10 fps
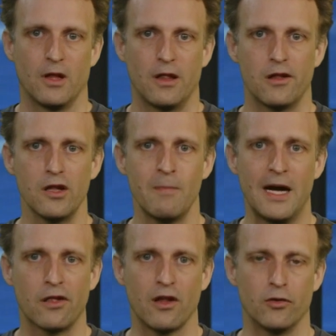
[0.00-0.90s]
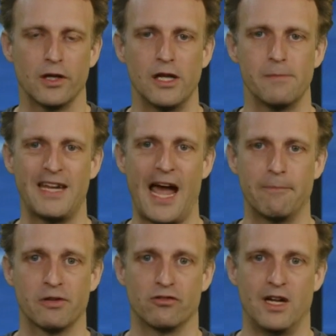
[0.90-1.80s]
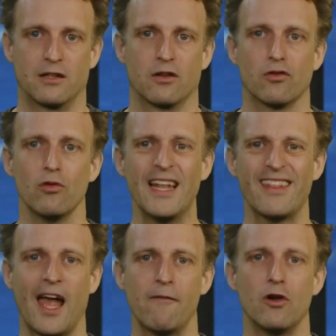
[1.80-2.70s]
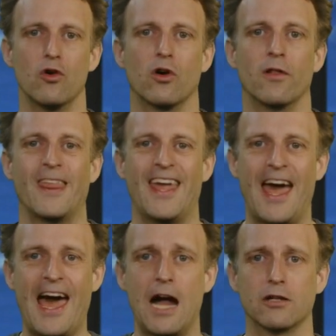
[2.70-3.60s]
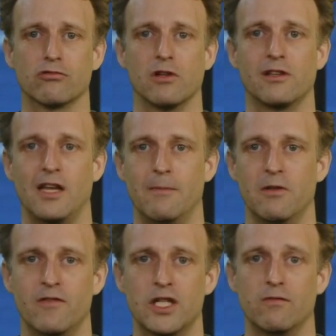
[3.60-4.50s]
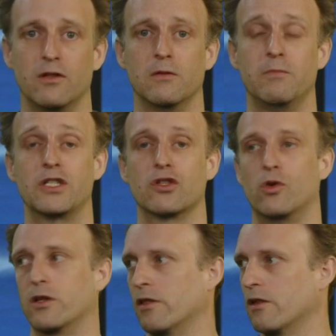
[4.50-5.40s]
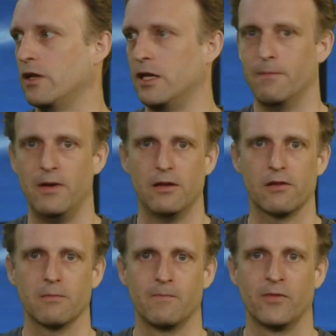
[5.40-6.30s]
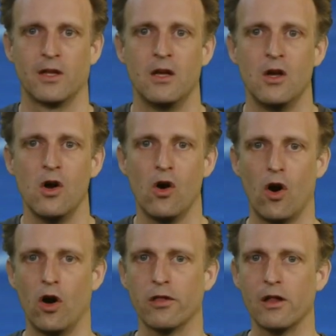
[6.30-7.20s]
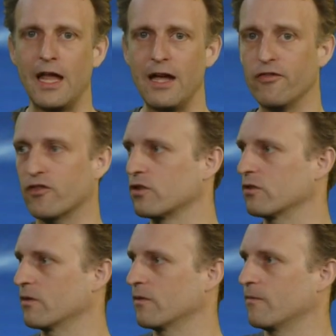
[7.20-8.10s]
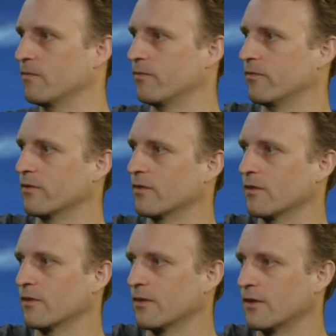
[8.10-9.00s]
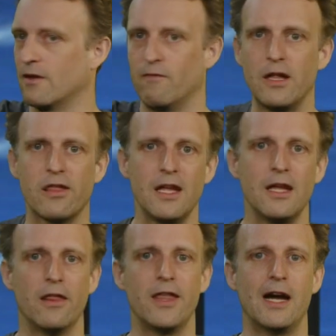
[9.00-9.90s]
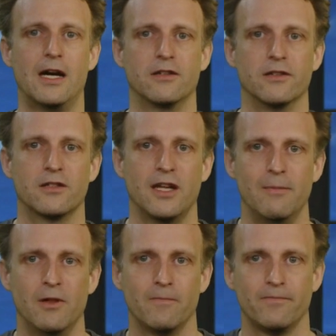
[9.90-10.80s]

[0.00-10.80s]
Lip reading: this might sound a little bit abstract, so let's have a look on the actual table which will be stored in the database. On the left, we see the artist table,